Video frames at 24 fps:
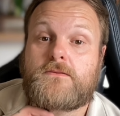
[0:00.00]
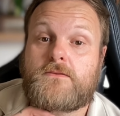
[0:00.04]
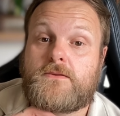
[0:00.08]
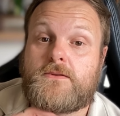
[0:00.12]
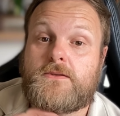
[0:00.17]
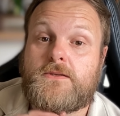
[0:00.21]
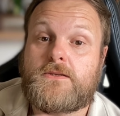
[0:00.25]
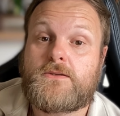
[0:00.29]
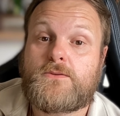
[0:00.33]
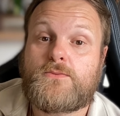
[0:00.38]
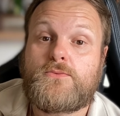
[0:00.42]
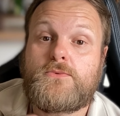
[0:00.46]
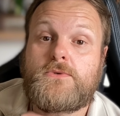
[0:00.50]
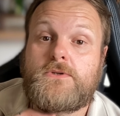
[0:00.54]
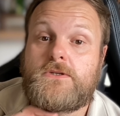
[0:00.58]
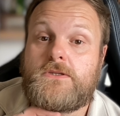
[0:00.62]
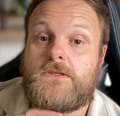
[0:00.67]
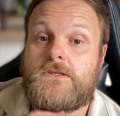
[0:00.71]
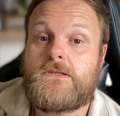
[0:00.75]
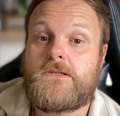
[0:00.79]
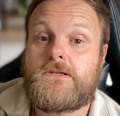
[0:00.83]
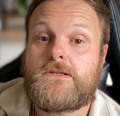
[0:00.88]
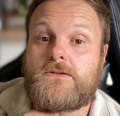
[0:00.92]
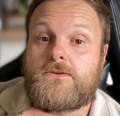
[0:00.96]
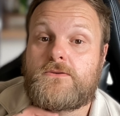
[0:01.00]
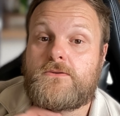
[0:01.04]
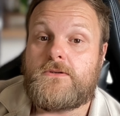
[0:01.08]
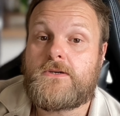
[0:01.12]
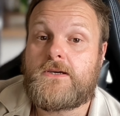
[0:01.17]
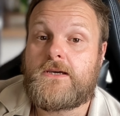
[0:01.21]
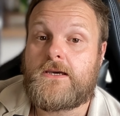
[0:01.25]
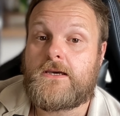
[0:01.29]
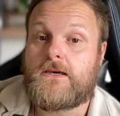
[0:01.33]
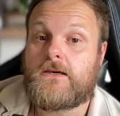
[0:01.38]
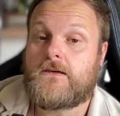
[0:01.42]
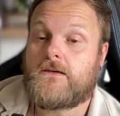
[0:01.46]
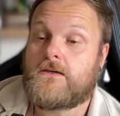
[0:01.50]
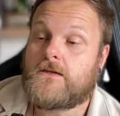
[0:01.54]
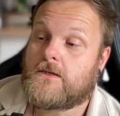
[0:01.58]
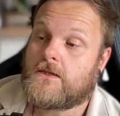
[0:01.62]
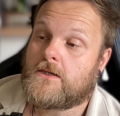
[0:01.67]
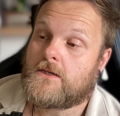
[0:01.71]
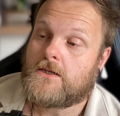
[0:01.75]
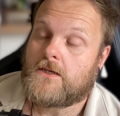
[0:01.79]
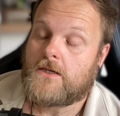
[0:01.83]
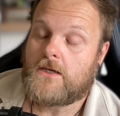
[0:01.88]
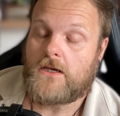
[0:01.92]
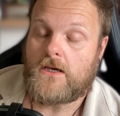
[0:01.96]
There's one little
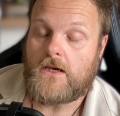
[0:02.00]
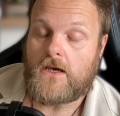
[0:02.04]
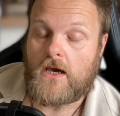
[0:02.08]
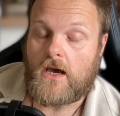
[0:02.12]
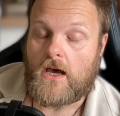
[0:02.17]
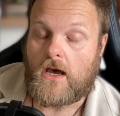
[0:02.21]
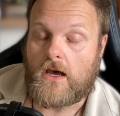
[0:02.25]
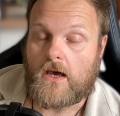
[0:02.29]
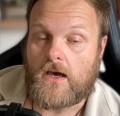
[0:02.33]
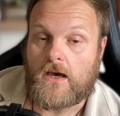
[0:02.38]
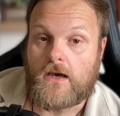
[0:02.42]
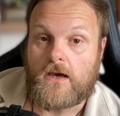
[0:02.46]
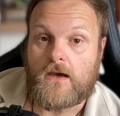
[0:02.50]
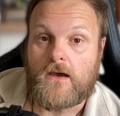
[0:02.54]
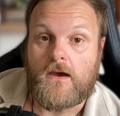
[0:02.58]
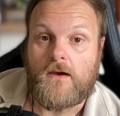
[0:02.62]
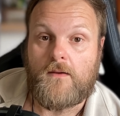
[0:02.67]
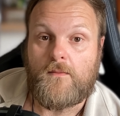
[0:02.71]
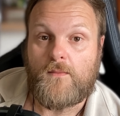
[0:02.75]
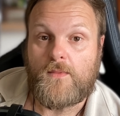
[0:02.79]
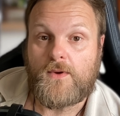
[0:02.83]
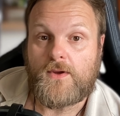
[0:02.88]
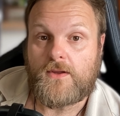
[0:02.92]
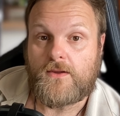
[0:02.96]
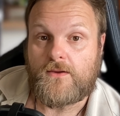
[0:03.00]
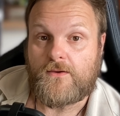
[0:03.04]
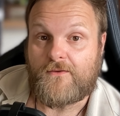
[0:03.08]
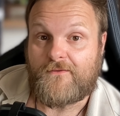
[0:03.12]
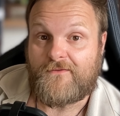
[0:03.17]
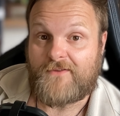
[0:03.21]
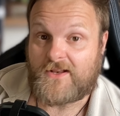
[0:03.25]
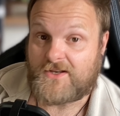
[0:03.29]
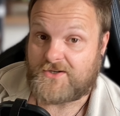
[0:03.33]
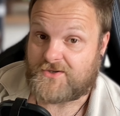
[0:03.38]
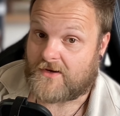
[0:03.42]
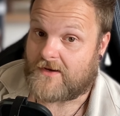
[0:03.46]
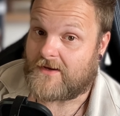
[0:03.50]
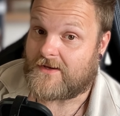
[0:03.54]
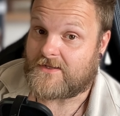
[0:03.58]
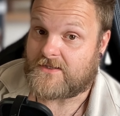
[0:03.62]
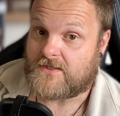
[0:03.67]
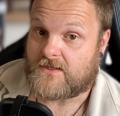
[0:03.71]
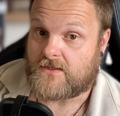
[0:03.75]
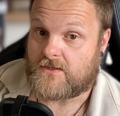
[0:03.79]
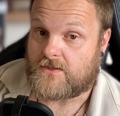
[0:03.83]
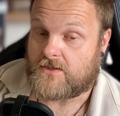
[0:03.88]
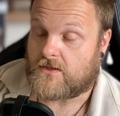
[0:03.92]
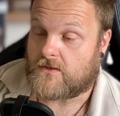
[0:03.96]
there. You'll venture out
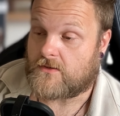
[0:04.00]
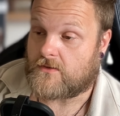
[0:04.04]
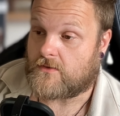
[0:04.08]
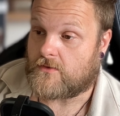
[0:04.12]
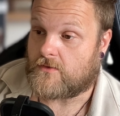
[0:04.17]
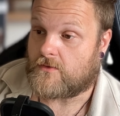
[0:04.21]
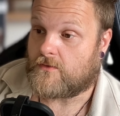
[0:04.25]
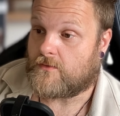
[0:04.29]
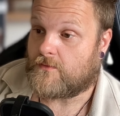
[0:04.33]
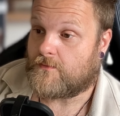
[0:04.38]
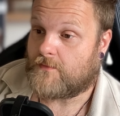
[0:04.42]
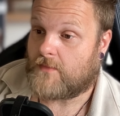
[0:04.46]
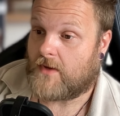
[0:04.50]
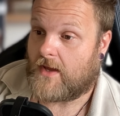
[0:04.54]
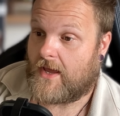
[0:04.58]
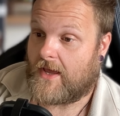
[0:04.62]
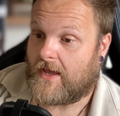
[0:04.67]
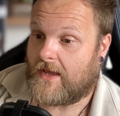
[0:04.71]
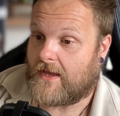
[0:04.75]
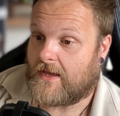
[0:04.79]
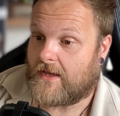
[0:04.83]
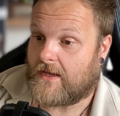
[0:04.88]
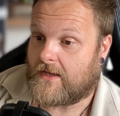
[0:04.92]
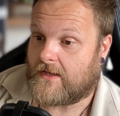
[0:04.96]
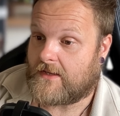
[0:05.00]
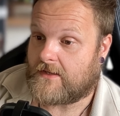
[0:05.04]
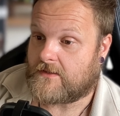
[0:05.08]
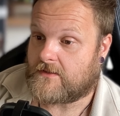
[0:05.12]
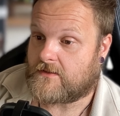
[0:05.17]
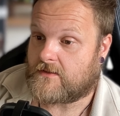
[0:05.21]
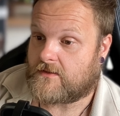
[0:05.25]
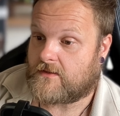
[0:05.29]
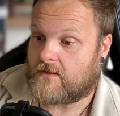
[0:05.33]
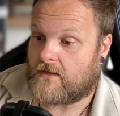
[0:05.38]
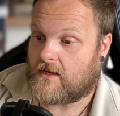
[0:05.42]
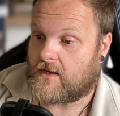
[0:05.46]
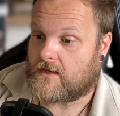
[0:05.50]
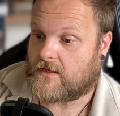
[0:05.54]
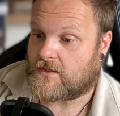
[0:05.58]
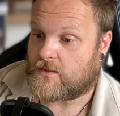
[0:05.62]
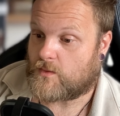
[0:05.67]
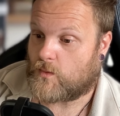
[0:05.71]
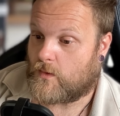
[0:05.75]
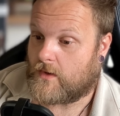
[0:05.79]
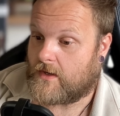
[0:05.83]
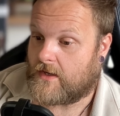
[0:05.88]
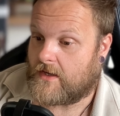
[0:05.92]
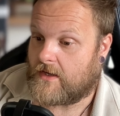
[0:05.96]
into the jungle, and that's
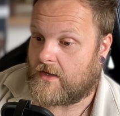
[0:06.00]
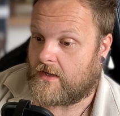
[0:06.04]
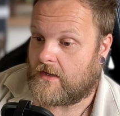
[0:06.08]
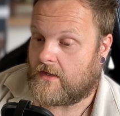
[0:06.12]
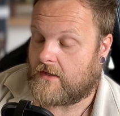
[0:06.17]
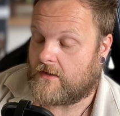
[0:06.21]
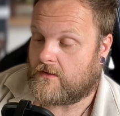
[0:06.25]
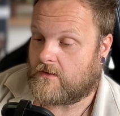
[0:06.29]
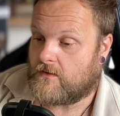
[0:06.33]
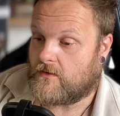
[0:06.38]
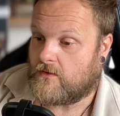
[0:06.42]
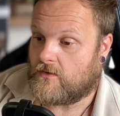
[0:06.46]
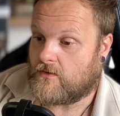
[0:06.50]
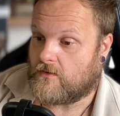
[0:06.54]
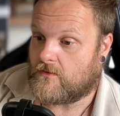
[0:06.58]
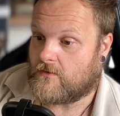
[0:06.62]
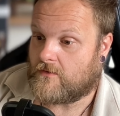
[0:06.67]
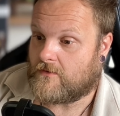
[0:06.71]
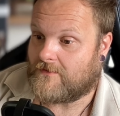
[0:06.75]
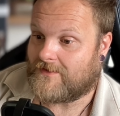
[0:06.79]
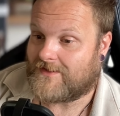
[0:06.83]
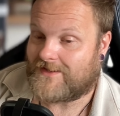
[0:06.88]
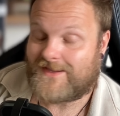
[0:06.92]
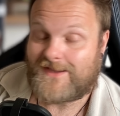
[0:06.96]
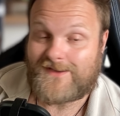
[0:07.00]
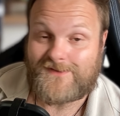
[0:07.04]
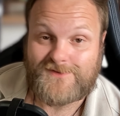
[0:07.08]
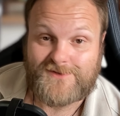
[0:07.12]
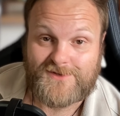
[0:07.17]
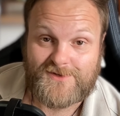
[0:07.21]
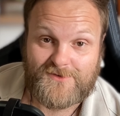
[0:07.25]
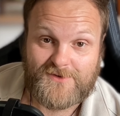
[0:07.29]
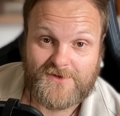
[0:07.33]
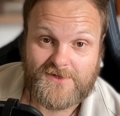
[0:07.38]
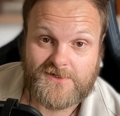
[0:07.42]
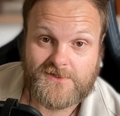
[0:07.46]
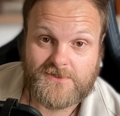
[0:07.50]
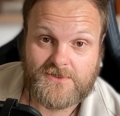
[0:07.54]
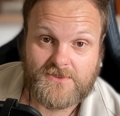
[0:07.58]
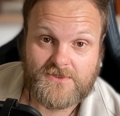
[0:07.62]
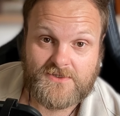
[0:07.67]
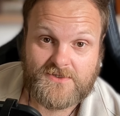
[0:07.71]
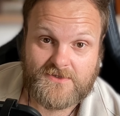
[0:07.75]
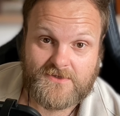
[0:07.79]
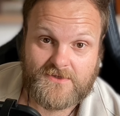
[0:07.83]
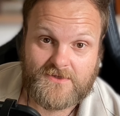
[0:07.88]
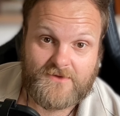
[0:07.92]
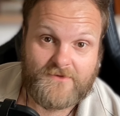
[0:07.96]
where you'll encounter
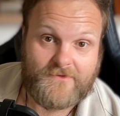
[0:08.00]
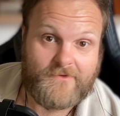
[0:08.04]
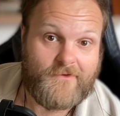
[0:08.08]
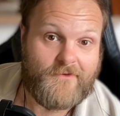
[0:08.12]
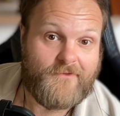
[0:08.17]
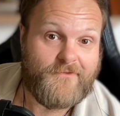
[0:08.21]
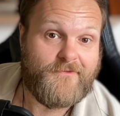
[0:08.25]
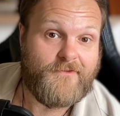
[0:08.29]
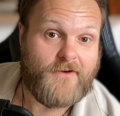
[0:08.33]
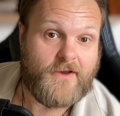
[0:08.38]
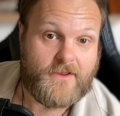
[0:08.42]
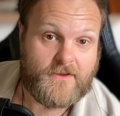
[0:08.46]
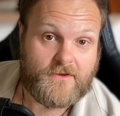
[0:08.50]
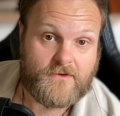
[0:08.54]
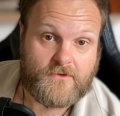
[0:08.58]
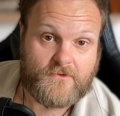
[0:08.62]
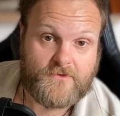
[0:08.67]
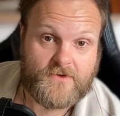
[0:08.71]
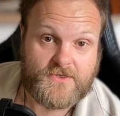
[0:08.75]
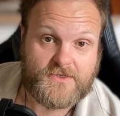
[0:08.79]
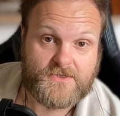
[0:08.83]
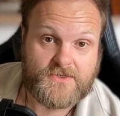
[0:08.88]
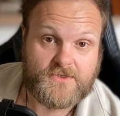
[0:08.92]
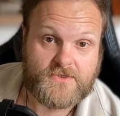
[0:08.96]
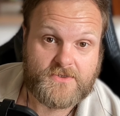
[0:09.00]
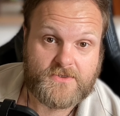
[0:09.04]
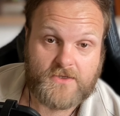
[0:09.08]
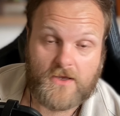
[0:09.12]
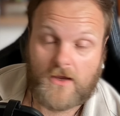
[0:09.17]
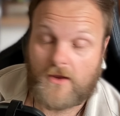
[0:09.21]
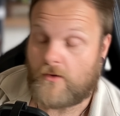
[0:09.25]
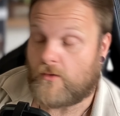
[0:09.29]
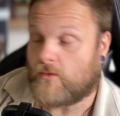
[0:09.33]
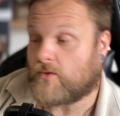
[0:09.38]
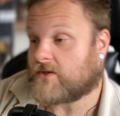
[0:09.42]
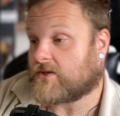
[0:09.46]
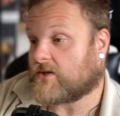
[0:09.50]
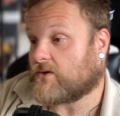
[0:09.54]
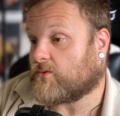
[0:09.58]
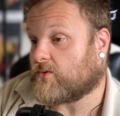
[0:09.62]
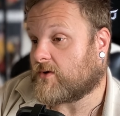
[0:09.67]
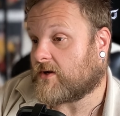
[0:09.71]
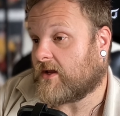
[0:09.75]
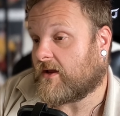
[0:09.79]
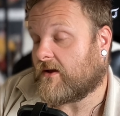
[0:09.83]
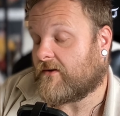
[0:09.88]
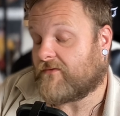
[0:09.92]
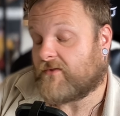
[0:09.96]
creatures, and you've got to fight creatures. I also
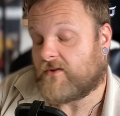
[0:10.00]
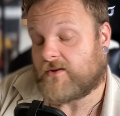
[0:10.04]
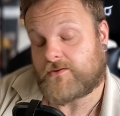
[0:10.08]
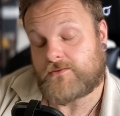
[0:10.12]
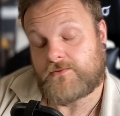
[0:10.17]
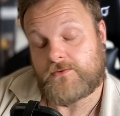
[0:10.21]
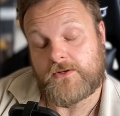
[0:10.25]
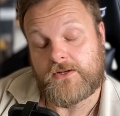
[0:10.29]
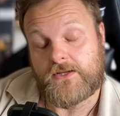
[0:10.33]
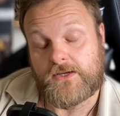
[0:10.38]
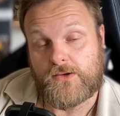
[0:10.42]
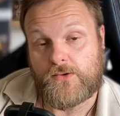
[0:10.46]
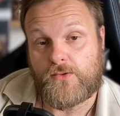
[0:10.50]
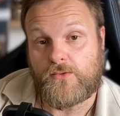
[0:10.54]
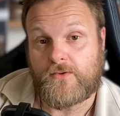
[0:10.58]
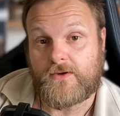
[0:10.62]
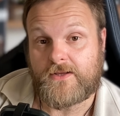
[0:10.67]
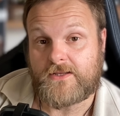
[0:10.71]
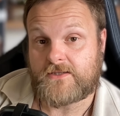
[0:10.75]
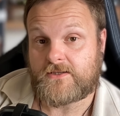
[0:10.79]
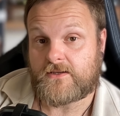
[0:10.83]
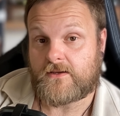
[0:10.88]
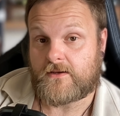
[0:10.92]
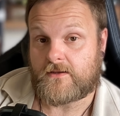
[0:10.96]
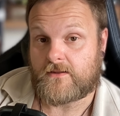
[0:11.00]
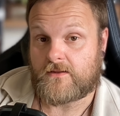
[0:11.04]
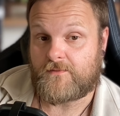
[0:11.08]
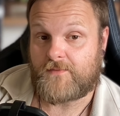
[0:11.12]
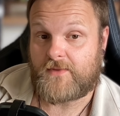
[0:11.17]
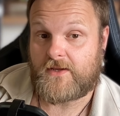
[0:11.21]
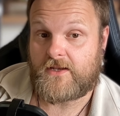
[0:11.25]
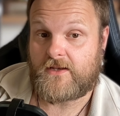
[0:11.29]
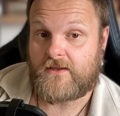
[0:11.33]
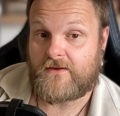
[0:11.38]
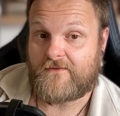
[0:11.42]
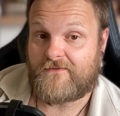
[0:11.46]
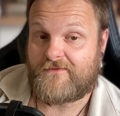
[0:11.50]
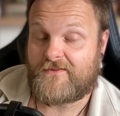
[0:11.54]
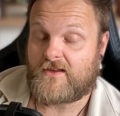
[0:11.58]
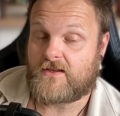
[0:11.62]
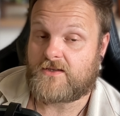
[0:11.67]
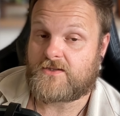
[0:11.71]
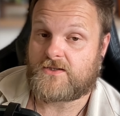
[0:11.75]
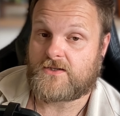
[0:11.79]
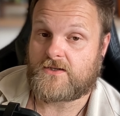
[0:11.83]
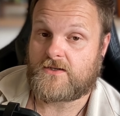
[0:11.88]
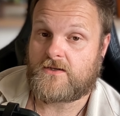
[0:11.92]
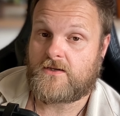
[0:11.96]
want to have this really cool encyclopedia
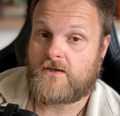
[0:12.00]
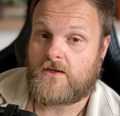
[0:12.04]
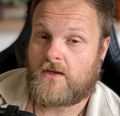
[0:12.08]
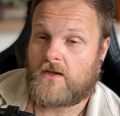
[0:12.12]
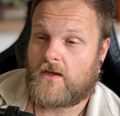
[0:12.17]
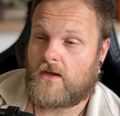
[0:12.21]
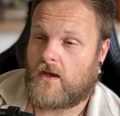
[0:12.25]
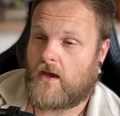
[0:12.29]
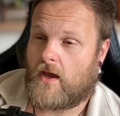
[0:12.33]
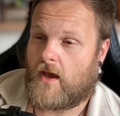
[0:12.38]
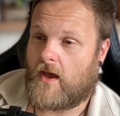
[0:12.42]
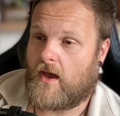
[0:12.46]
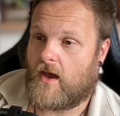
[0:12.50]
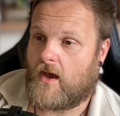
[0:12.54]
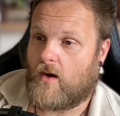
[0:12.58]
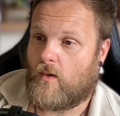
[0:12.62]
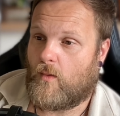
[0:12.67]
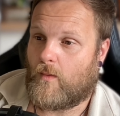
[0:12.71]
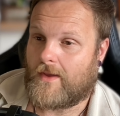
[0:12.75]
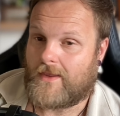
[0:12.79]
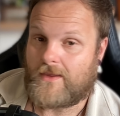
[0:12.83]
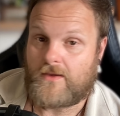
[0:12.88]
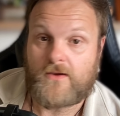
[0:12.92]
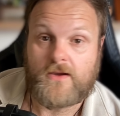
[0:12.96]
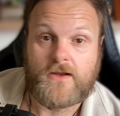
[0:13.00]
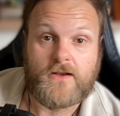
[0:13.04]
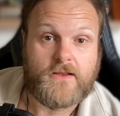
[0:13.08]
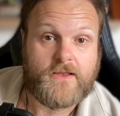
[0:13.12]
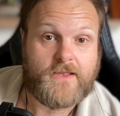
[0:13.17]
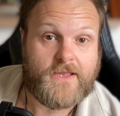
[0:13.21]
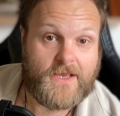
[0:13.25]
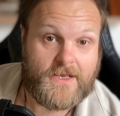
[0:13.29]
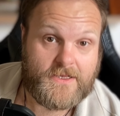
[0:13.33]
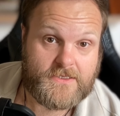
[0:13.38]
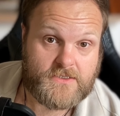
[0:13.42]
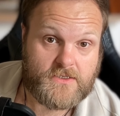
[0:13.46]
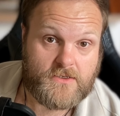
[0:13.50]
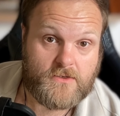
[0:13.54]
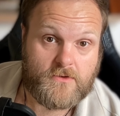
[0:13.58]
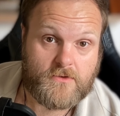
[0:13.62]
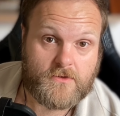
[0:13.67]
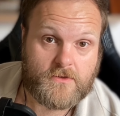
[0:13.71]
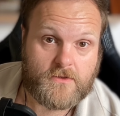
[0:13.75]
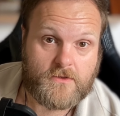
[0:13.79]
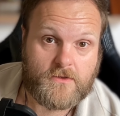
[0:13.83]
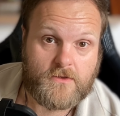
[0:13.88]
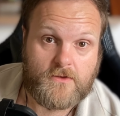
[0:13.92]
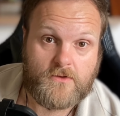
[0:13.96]
feature where you kind of
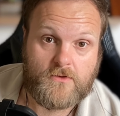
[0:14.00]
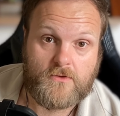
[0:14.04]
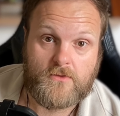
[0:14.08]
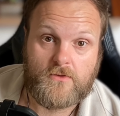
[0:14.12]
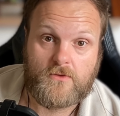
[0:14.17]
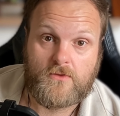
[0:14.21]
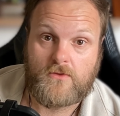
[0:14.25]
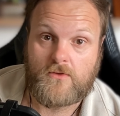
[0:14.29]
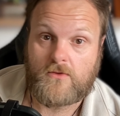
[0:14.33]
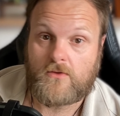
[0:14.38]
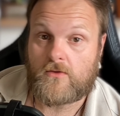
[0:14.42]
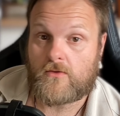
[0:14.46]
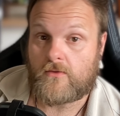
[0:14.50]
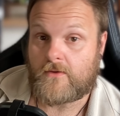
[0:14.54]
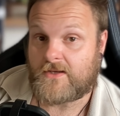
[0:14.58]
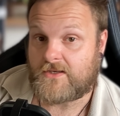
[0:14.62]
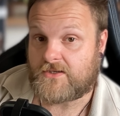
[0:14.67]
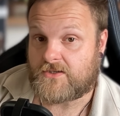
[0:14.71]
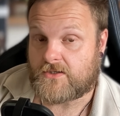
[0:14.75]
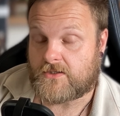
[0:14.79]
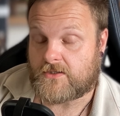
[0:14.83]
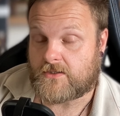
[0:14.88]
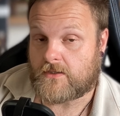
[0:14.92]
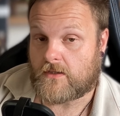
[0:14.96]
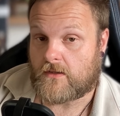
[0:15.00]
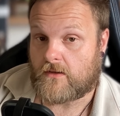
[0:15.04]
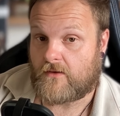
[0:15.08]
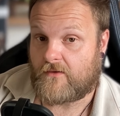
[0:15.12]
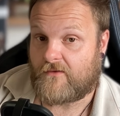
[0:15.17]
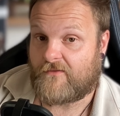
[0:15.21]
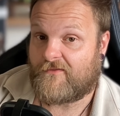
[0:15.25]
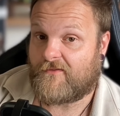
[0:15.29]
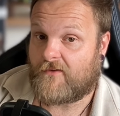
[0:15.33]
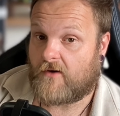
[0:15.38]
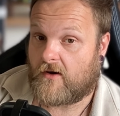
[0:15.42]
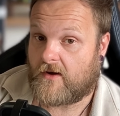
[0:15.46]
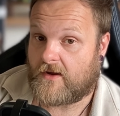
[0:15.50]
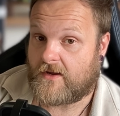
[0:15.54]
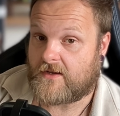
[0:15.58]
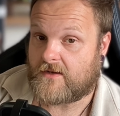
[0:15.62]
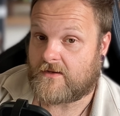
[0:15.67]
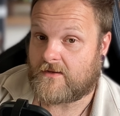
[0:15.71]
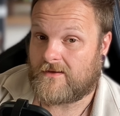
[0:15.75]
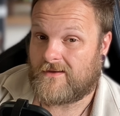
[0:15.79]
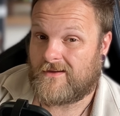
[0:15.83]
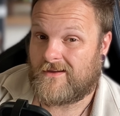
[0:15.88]
catalogue new creatures that you find.